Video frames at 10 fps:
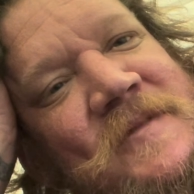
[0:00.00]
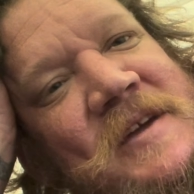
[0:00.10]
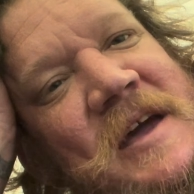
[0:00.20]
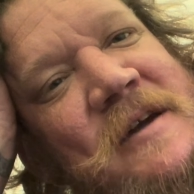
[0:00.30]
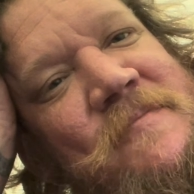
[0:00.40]

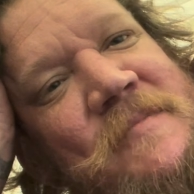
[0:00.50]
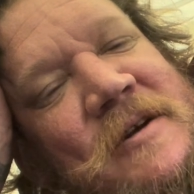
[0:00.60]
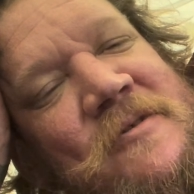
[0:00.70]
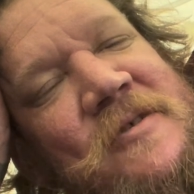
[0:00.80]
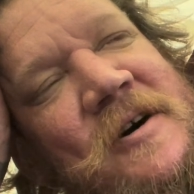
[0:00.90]
cake
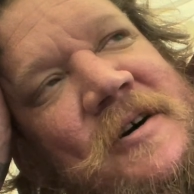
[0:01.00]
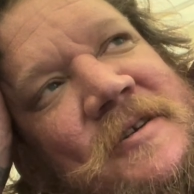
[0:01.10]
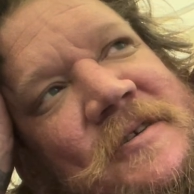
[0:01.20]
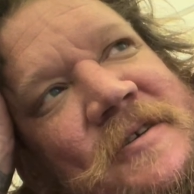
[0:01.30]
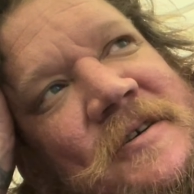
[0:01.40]
marathon.
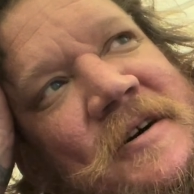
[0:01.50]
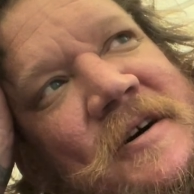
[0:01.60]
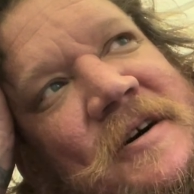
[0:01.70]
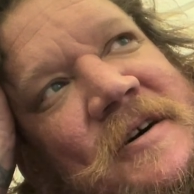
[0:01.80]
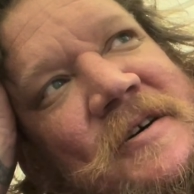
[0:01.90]

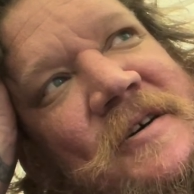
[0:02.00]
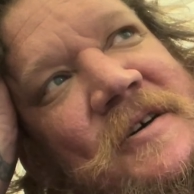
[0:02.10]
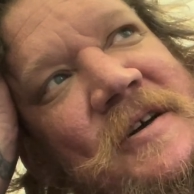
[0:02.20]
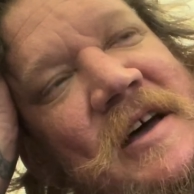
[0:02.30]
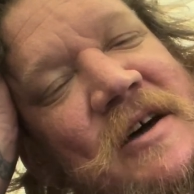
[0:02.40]

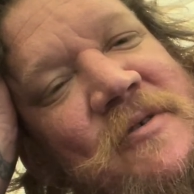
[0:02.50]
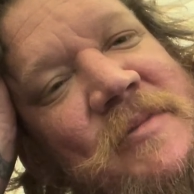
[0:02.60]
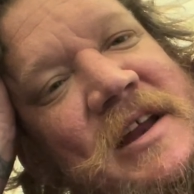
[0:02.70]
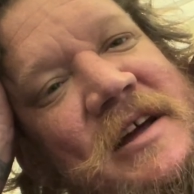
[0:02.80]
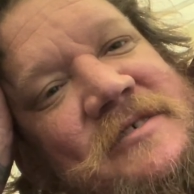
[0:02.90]
We
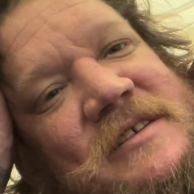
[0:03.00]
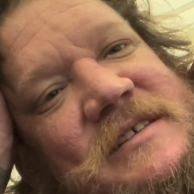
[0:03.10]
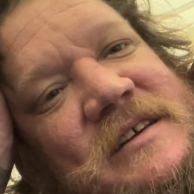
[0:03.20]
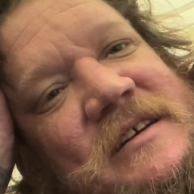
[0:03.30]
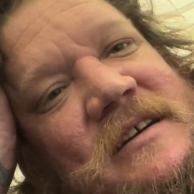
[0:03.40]
might actually
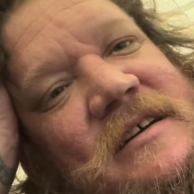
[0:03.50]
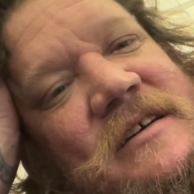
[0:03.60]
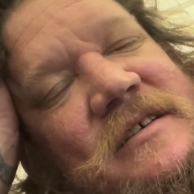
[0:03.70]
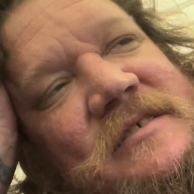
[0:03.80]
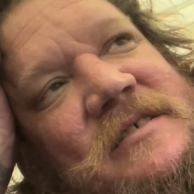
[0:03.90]
see
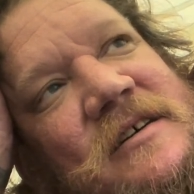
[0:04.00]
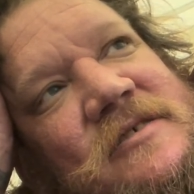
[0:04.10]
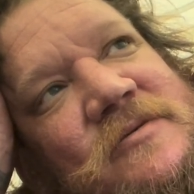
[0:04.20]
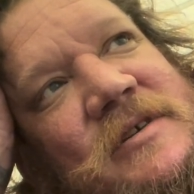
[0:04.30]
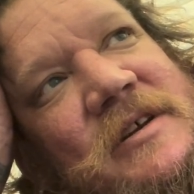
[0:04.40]
Dr.
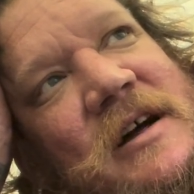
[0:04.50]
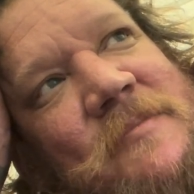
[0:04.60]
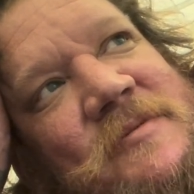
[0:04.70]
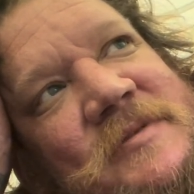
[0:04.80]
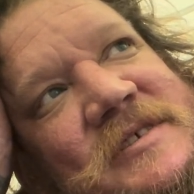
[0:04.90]
Quinn and
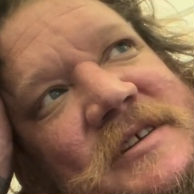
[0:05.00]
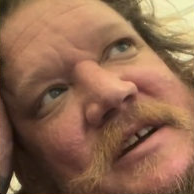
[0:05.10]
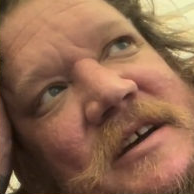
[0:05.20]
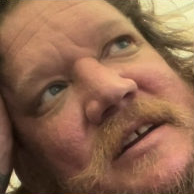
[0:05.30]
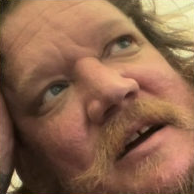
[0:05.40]
Optimus
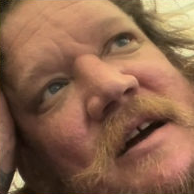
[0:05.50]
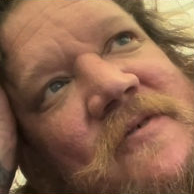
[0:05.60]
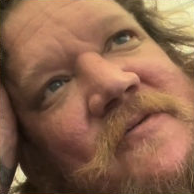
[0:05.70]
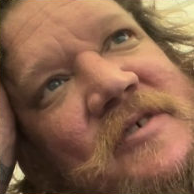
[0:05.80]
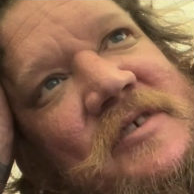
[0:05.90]
tonight. I have a
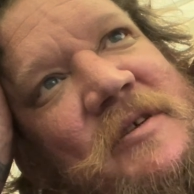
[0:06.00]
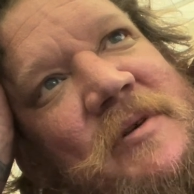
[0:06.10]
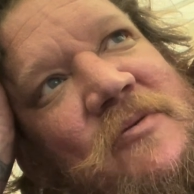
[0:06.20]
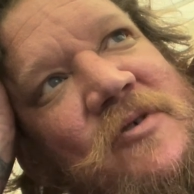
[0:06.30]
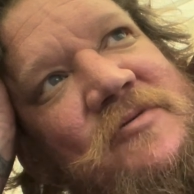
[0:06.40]
feeling they
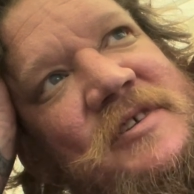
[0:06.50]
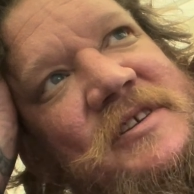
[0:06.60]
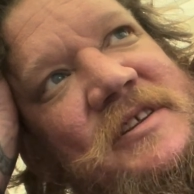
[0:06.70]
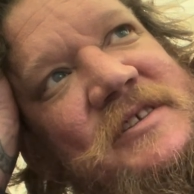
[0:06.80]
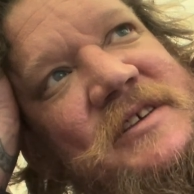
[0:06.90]
might roll
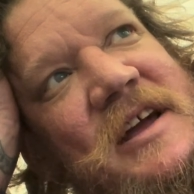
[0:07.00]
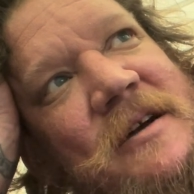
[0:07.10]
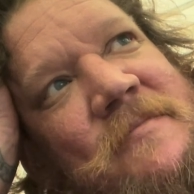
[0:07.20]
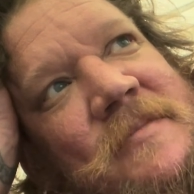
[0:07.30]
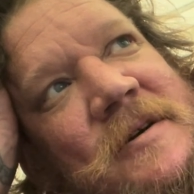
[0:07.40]
into this
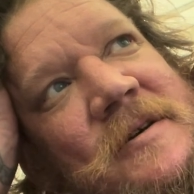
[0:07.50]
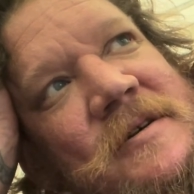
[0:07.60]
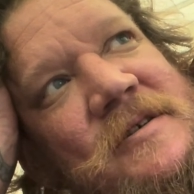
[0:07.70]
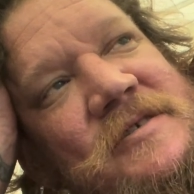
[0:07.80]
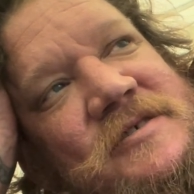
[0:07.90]
camp.
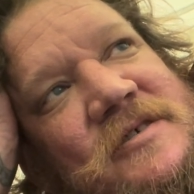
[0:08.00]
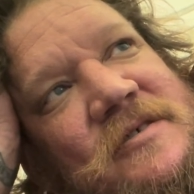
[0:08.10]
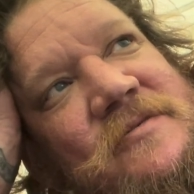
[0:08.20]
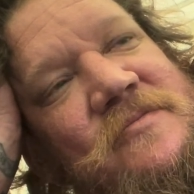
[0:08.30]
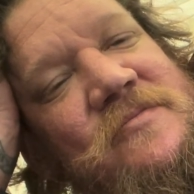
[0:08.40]

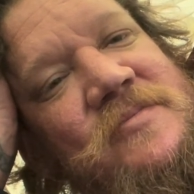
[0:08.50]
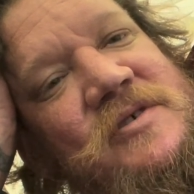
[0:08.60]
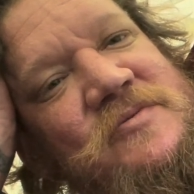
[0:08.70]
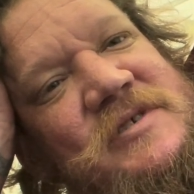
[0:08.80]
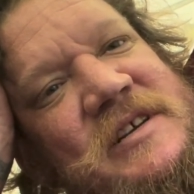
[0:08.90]
So,
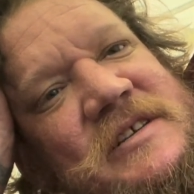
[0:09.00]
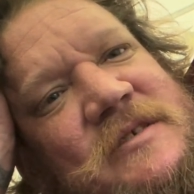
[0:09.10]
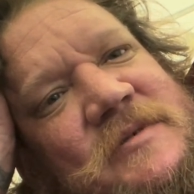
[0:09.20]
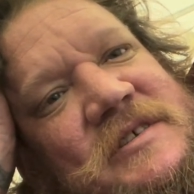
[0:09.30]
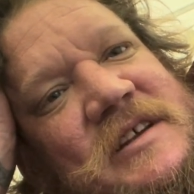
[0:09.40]
because we're seeing
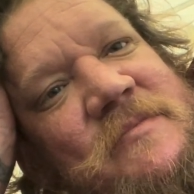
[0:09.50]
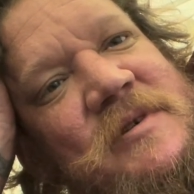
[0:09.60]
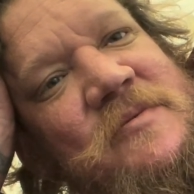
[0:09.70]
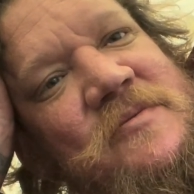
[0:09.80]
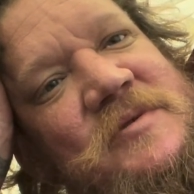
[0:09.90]
some of the same
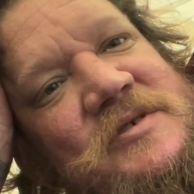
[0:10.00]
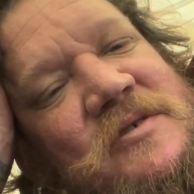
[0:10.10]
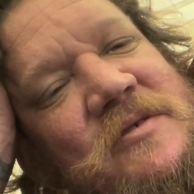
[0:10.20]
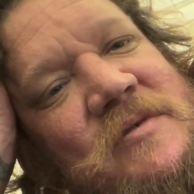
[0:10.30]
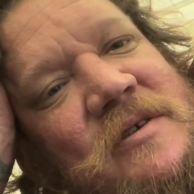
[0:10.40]
people we saw
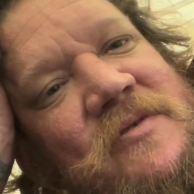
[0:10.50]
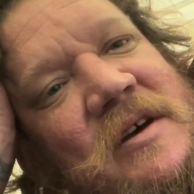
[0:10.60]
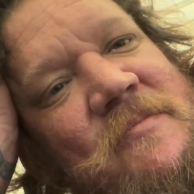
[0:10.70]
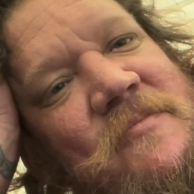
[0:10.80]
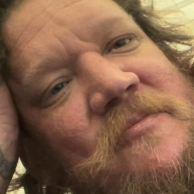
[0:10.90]
around
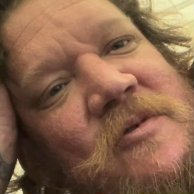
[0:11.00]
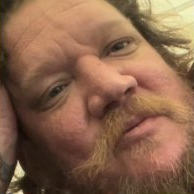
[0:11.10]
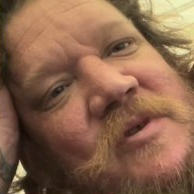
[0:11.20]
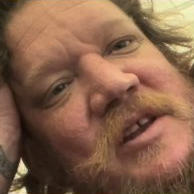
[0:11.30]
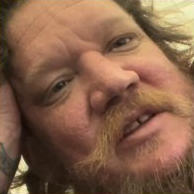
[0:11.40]
them when
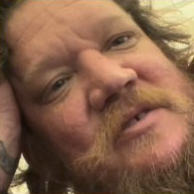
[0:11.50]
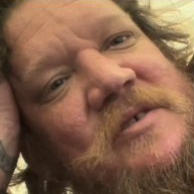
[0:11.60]
we did